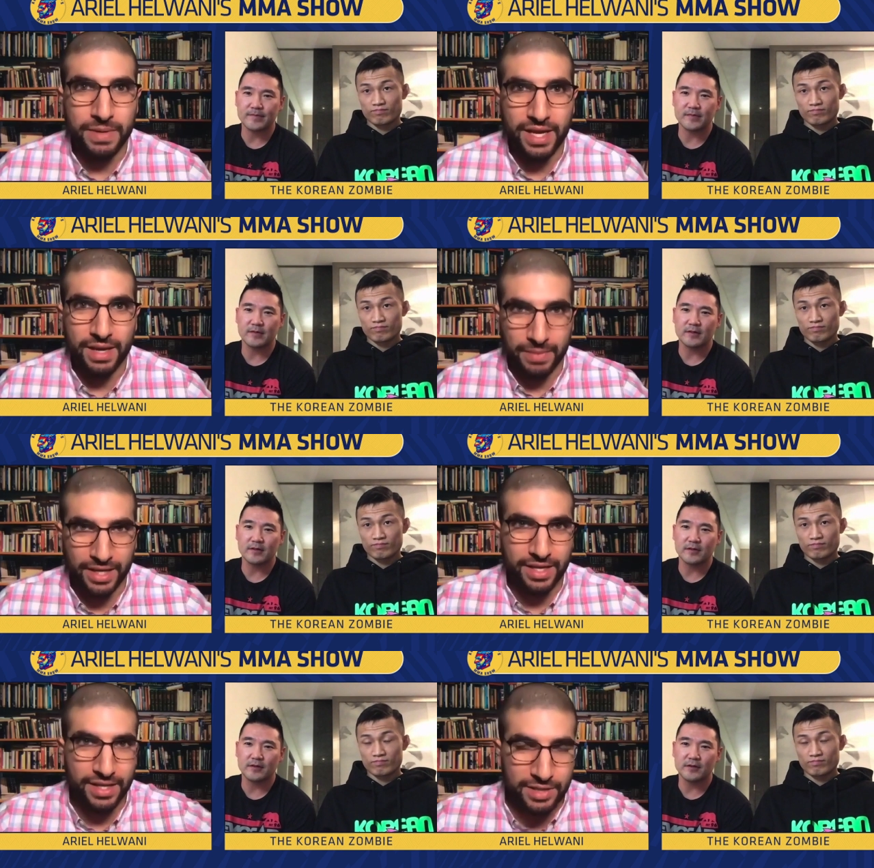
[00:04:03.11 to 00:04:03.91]
Speaker 1: him. Like
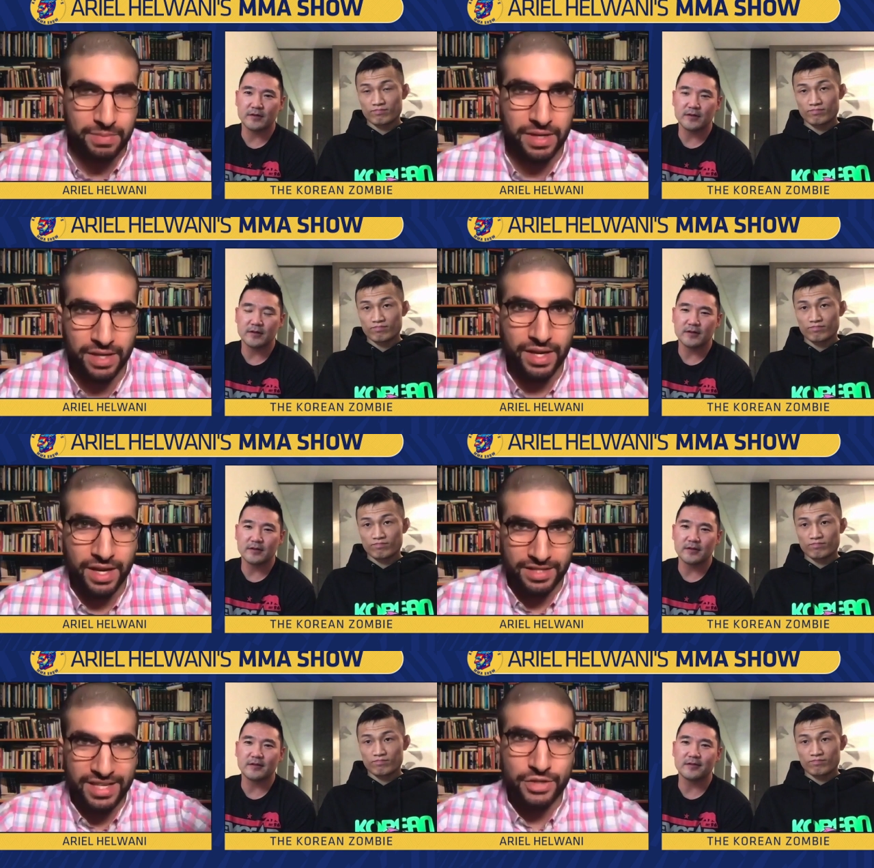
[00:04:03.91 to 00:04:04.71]
he, has been a, a,
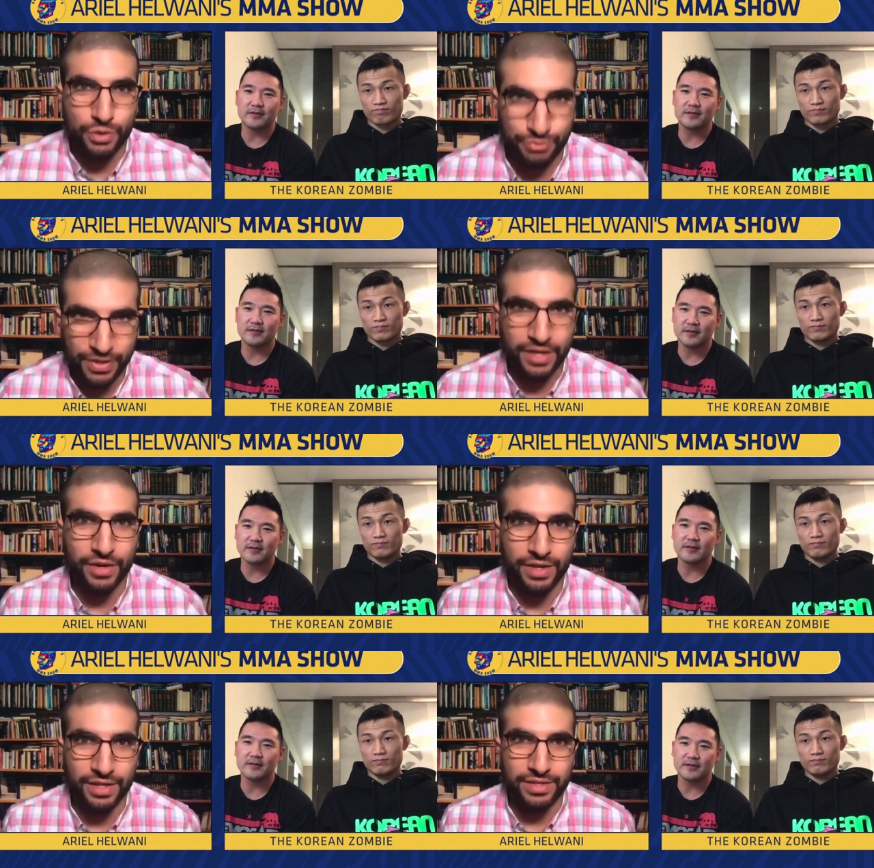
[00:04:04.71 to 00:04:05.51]
central figure in
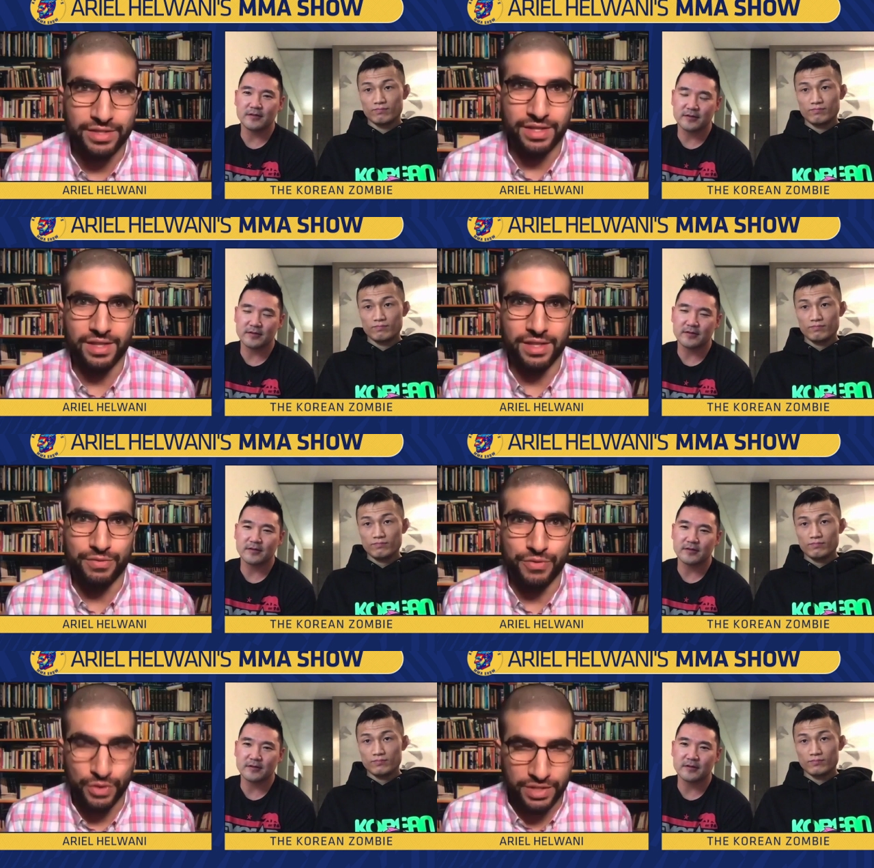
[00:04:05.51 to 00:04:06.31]
this in this
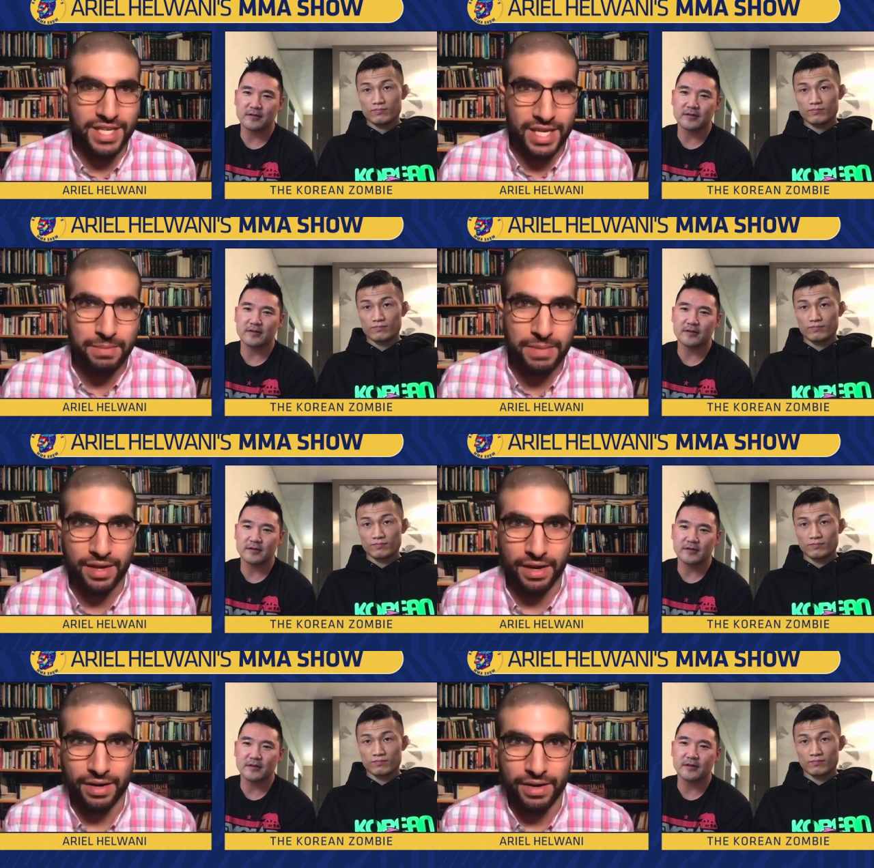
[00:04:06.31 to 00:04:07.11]
feud. Is he going to be there?
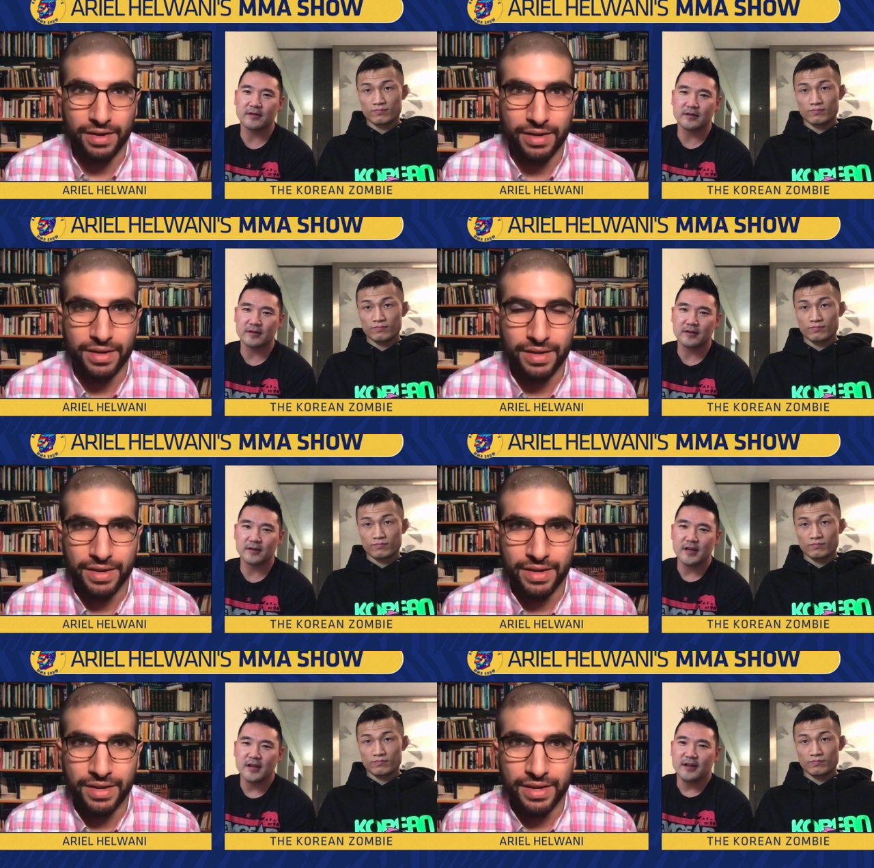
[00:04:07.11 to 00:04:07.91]

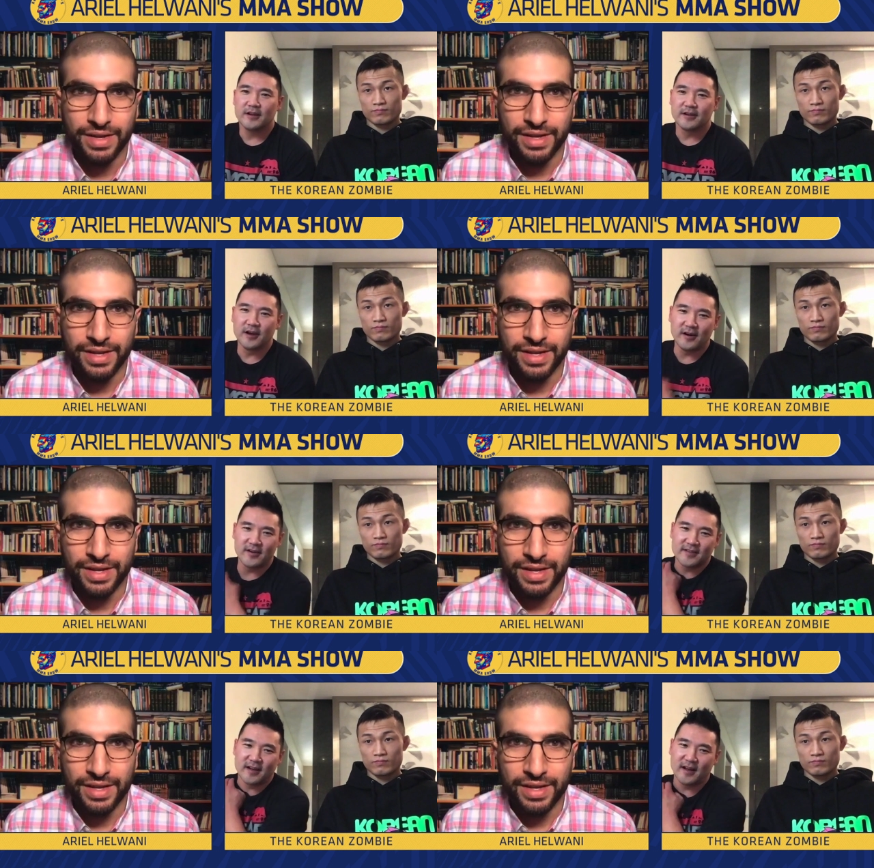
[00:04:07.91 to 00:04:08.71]
Speaker 2: No,
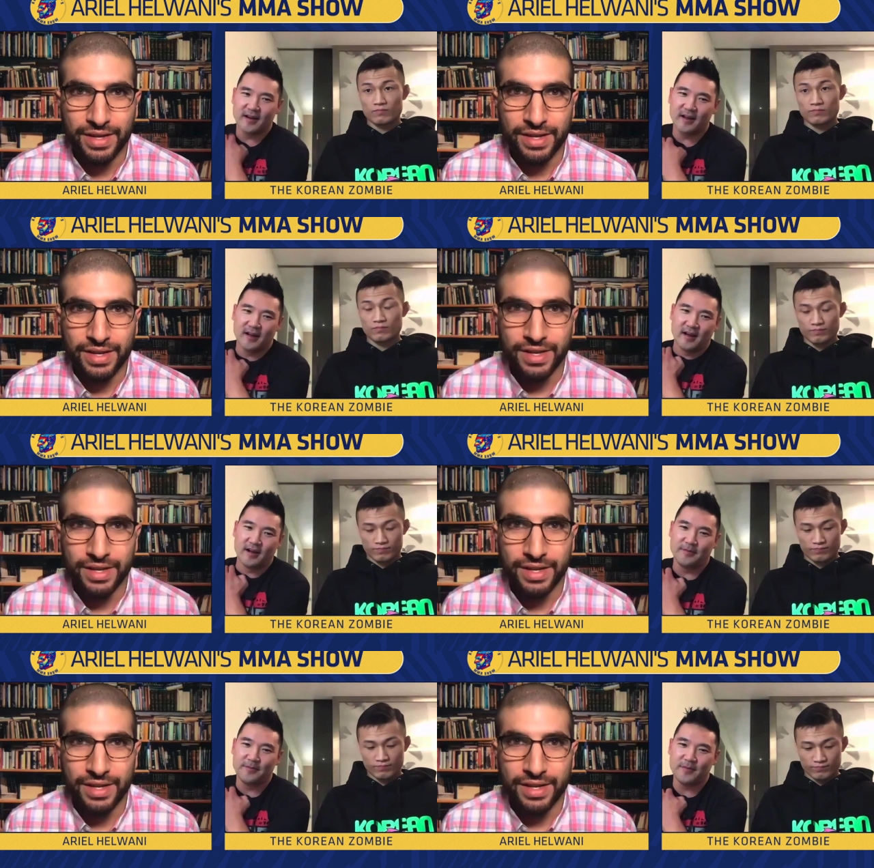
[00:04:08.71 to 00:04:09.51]
he's not.
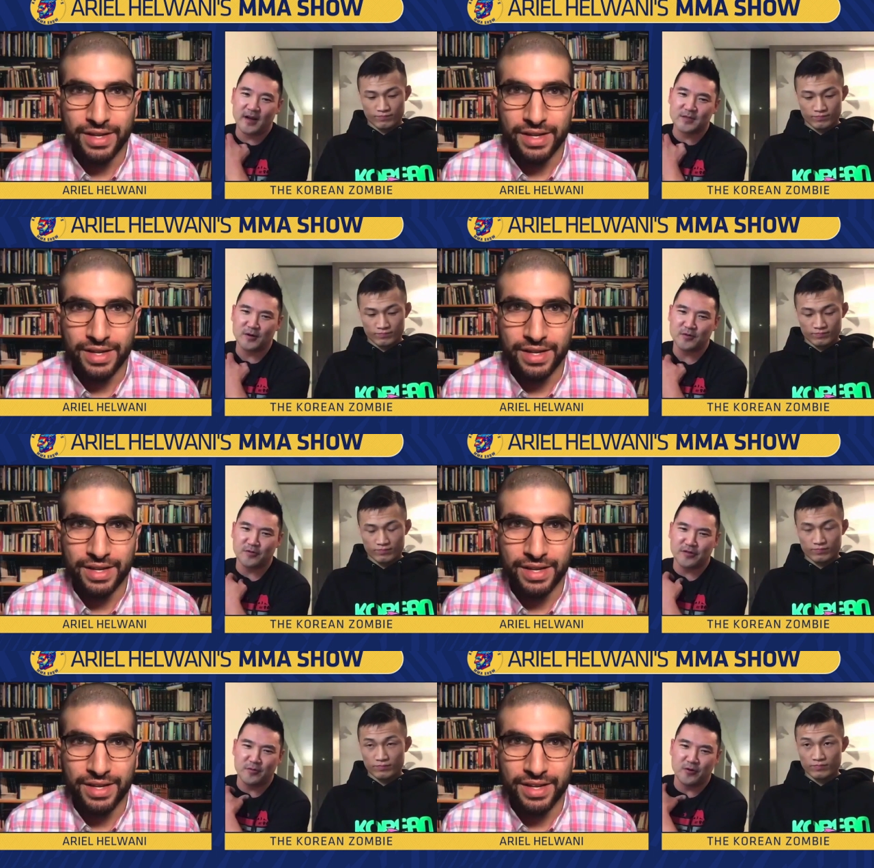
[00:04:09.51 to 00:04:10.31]
Uh, I spoke
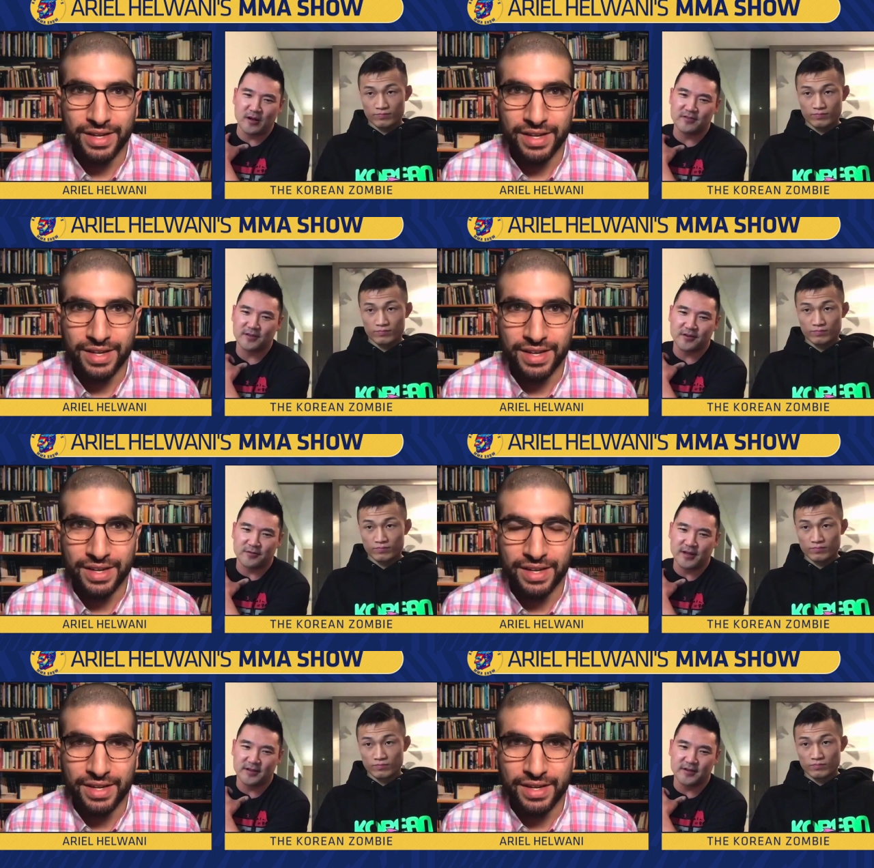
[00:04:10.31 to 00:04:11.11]
with him when I was in
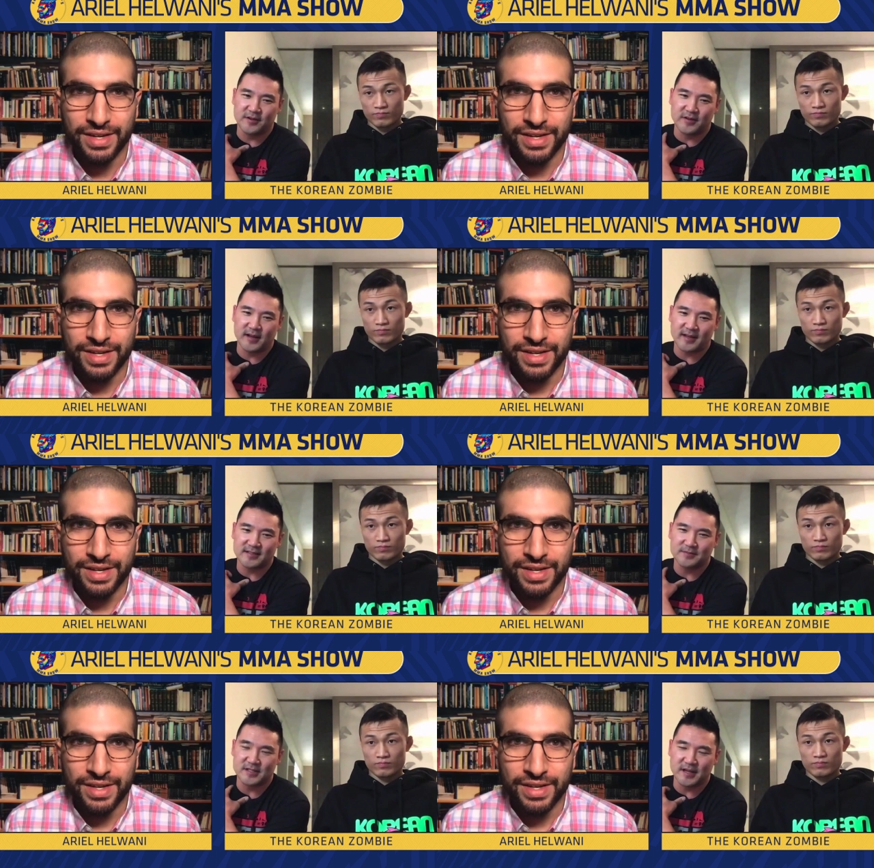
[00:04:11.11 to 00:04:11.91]
Korea too, and asked
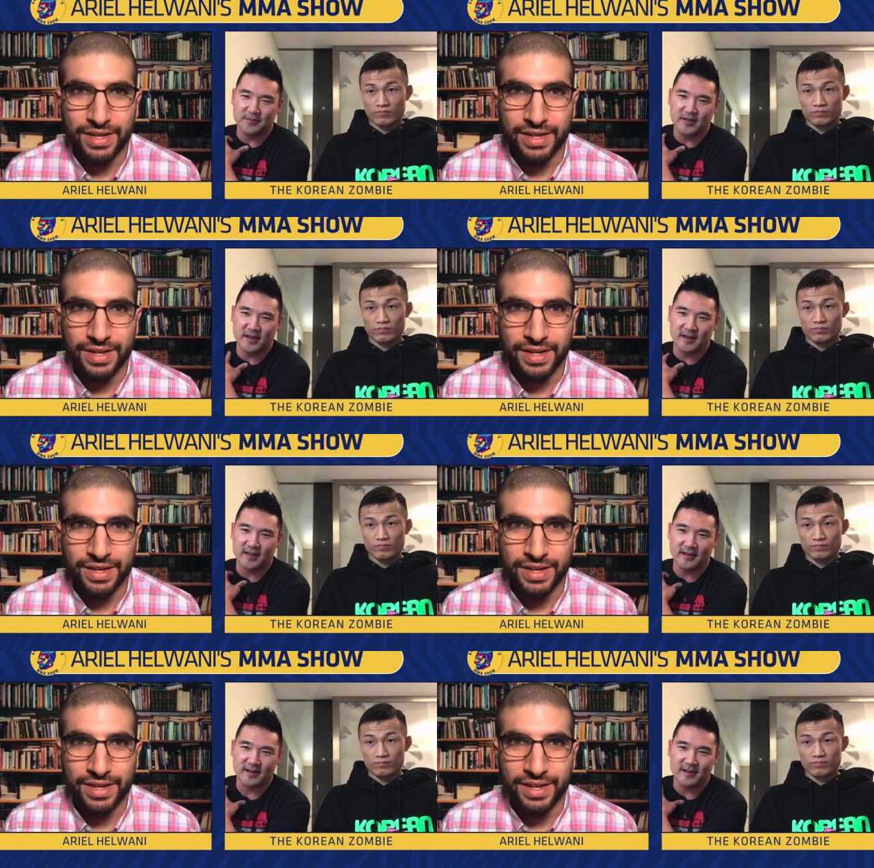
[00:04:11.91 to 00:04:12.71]
him the same thing. I
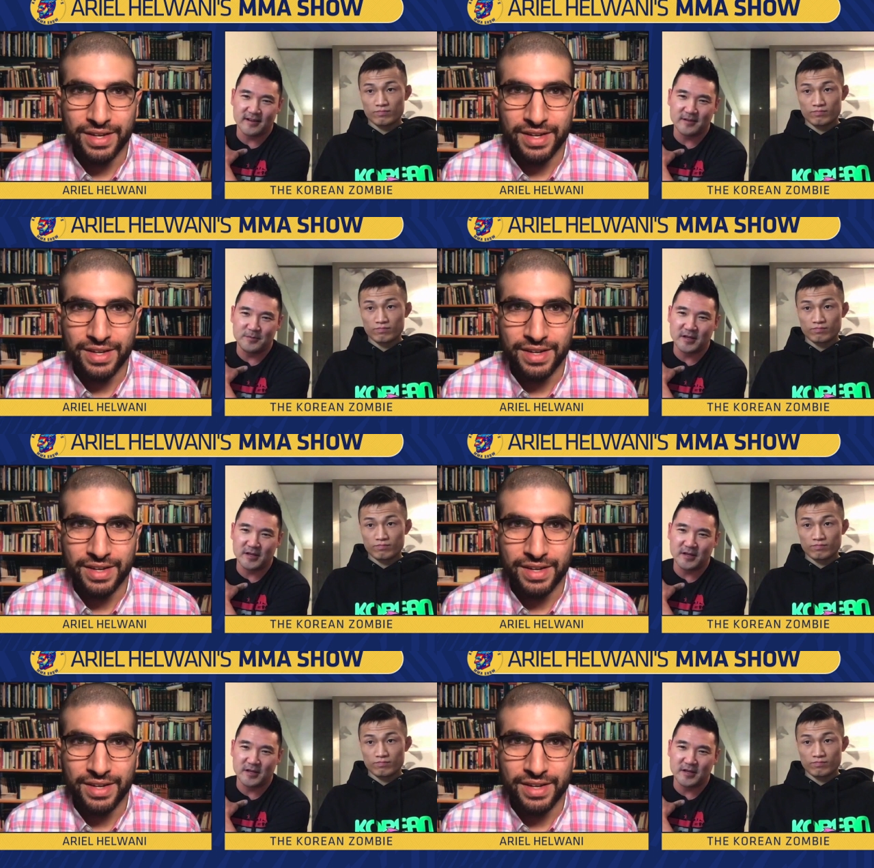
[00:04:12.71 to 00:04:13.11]
thought it'd